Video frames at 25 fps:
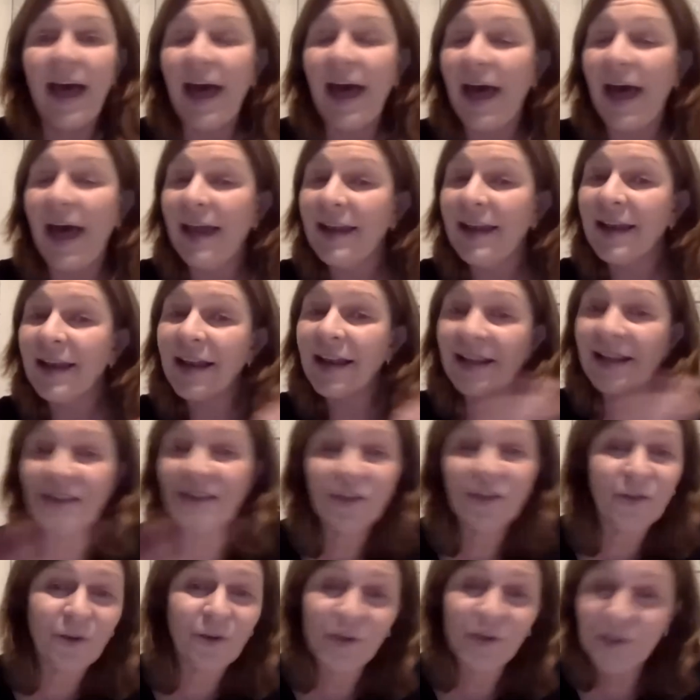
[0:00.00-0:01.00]
endless
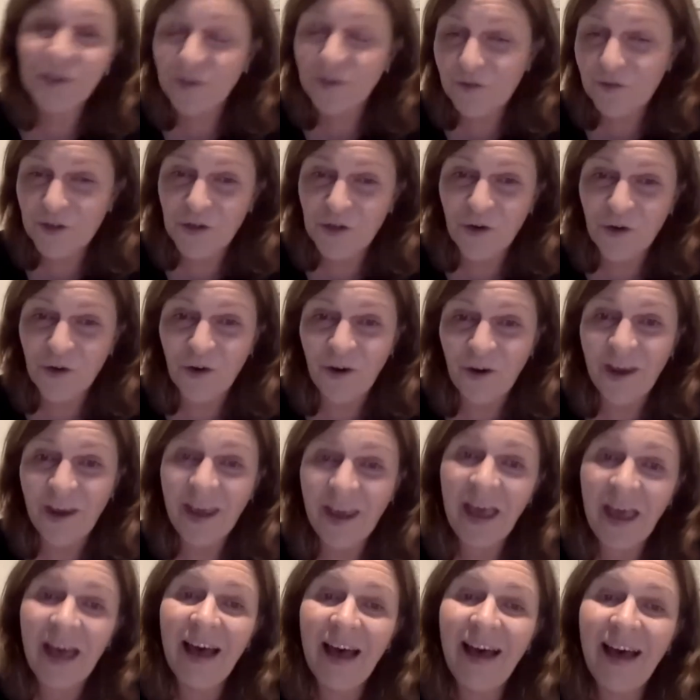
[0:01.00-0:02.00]
source of joy
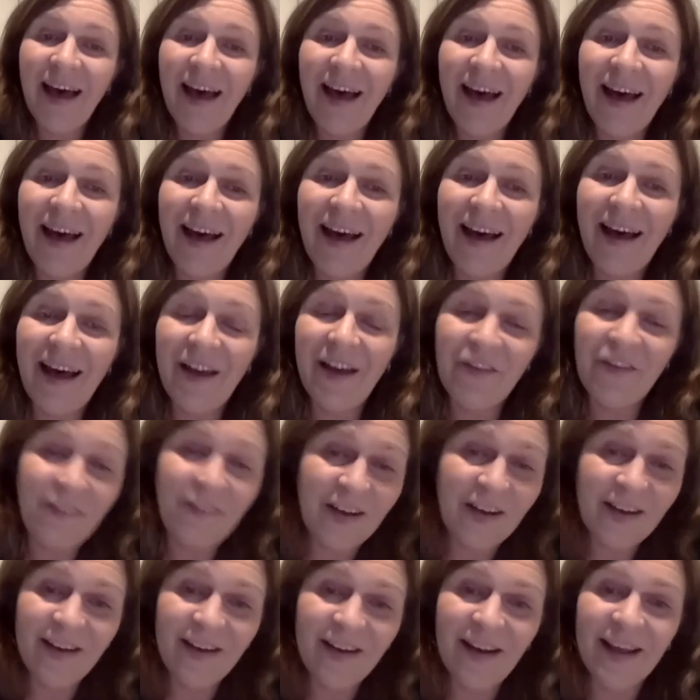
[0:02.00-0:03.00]
uh, and
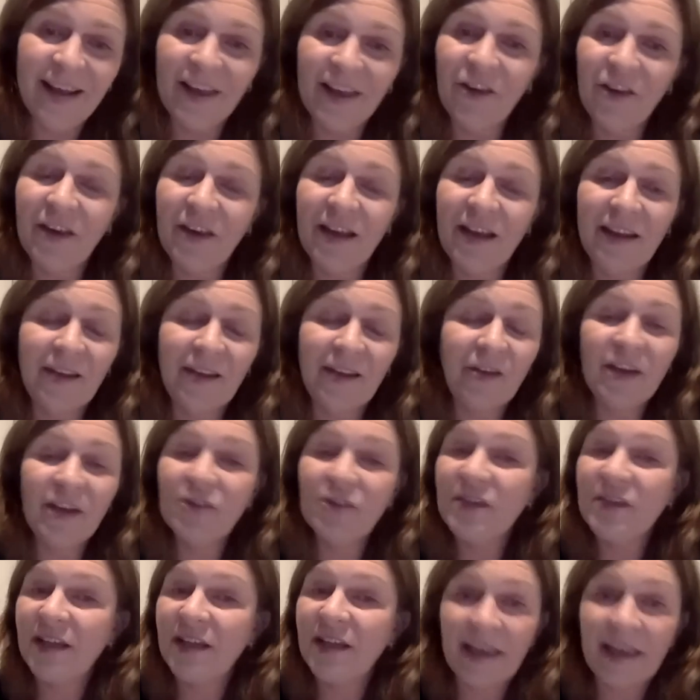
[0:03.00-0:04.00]
fun. Like you can you can
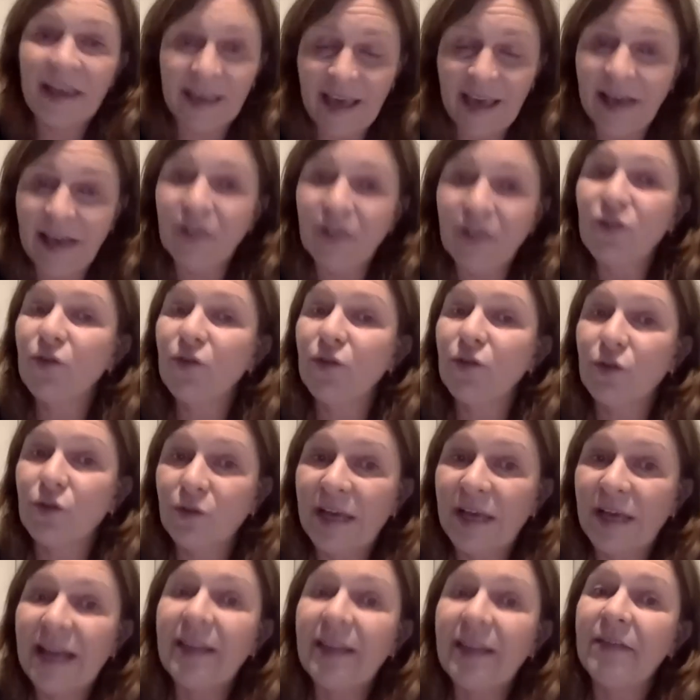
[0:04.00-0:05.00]
use it like yeah to to
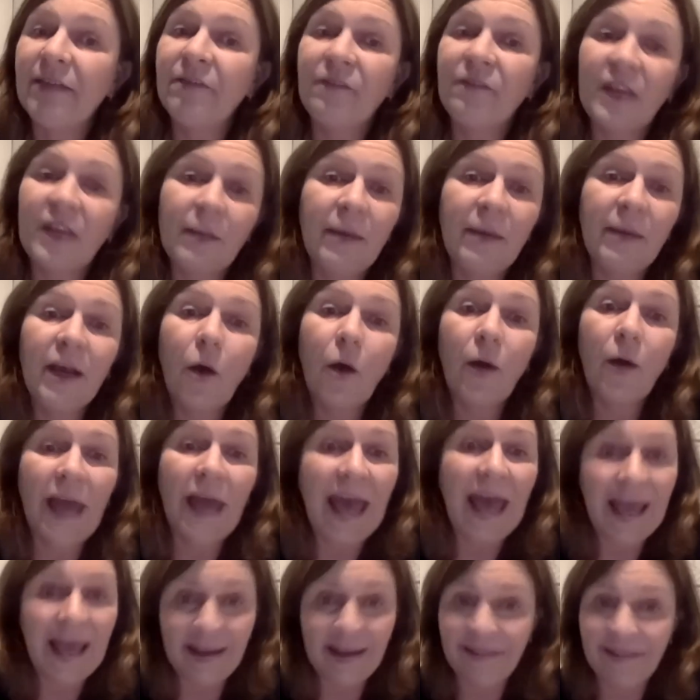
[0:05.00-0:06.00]
get the feedback on
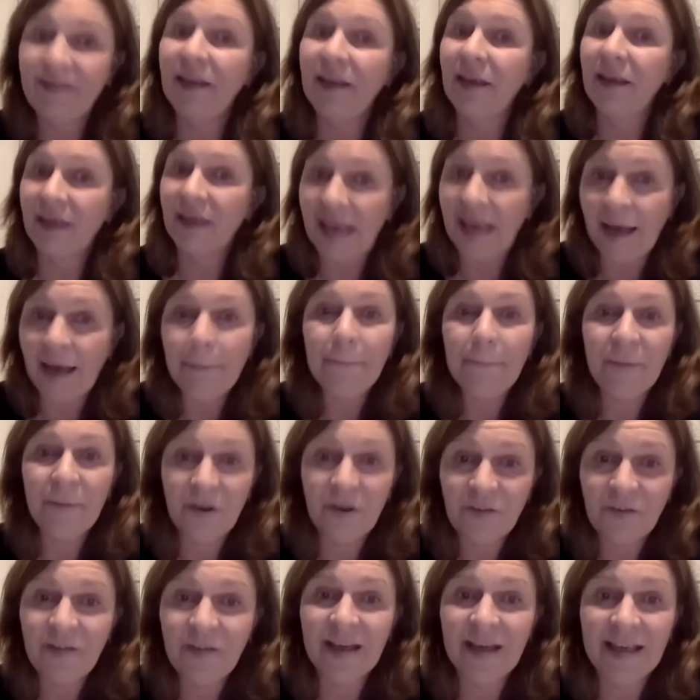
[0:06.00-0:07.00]
anything. Yeah,
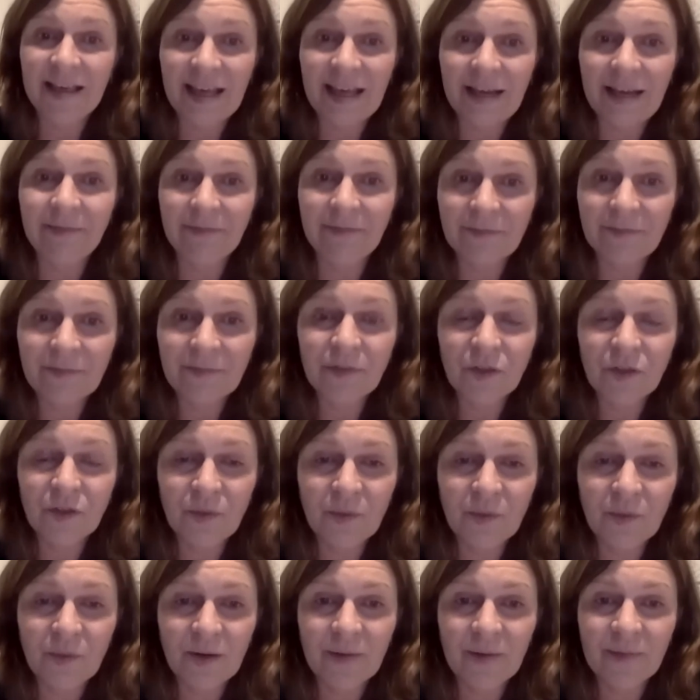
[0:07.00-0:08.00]
perfect. Yeah,
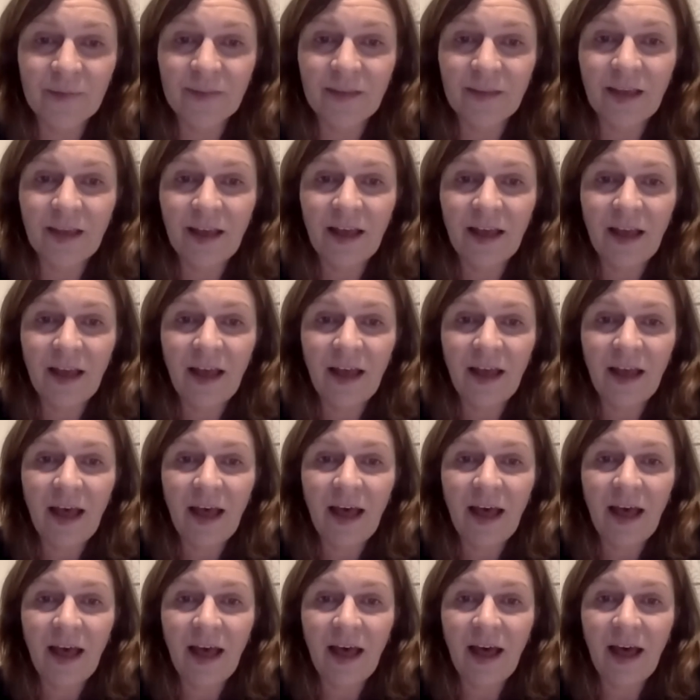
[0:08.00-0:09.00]
super.
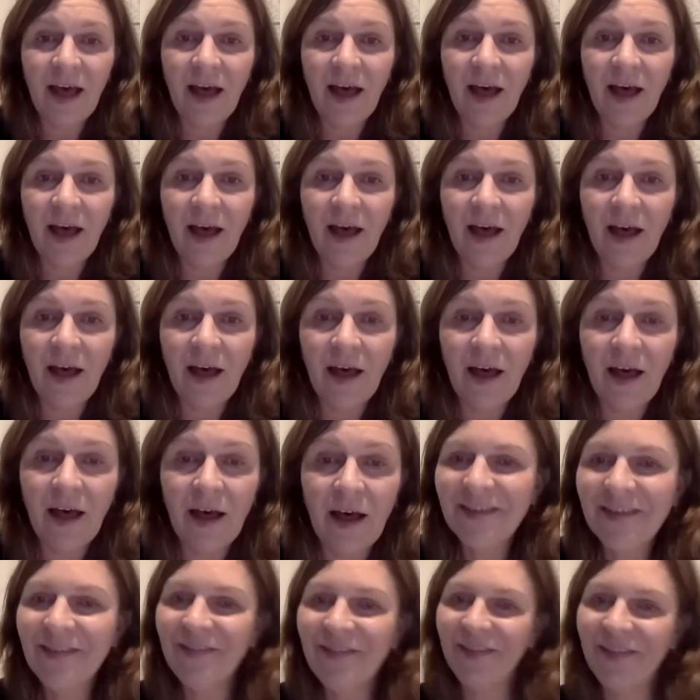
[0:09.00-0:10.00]
Uh,
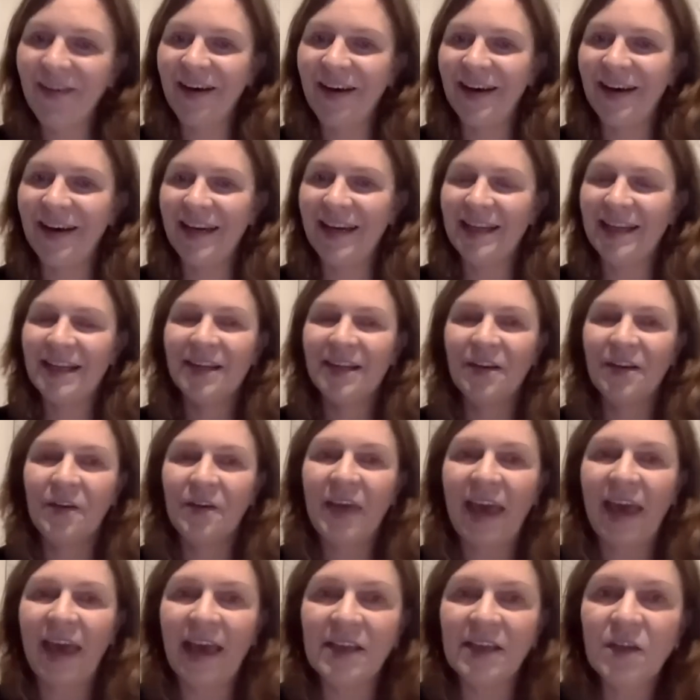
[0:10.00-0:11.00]
right.
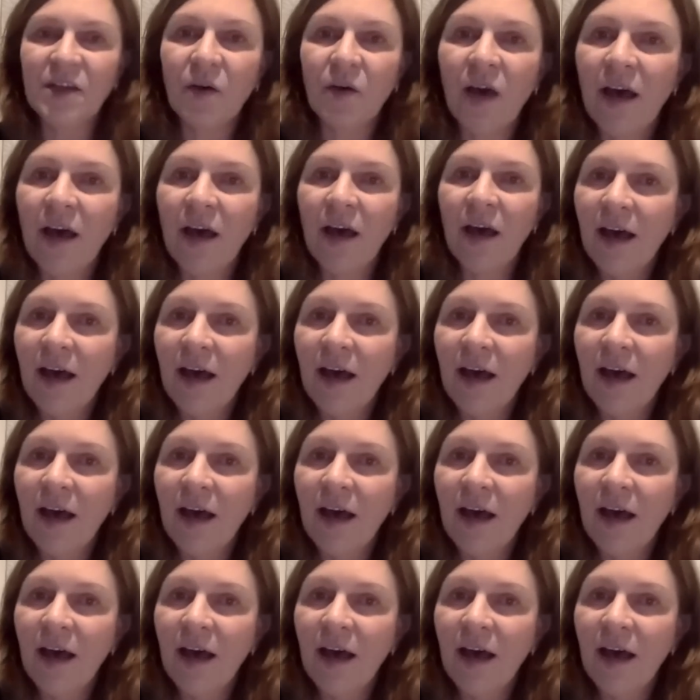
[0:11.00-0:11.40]
Okay. So